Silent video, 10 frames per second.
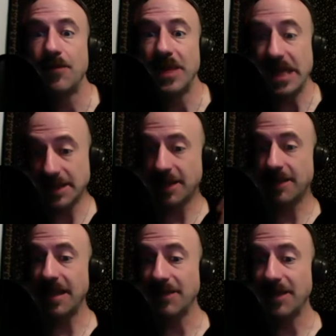is the
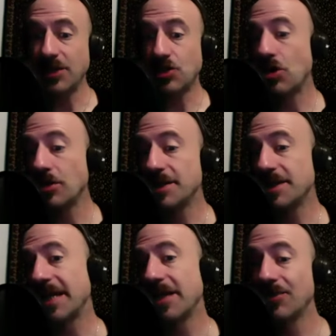thing that turns the
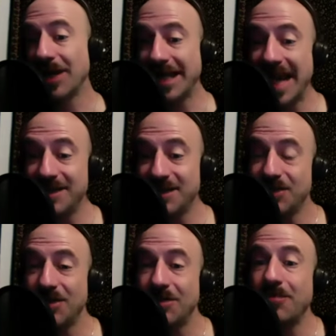killer against
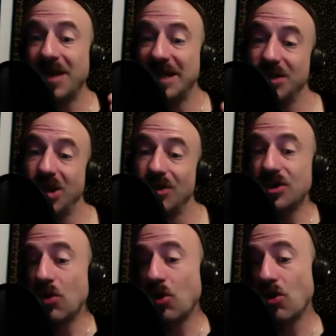her, but it's
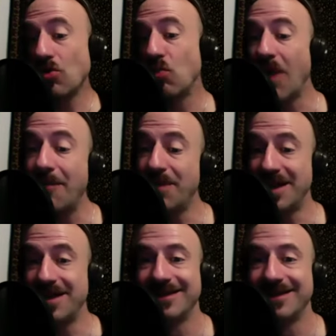also her weapon.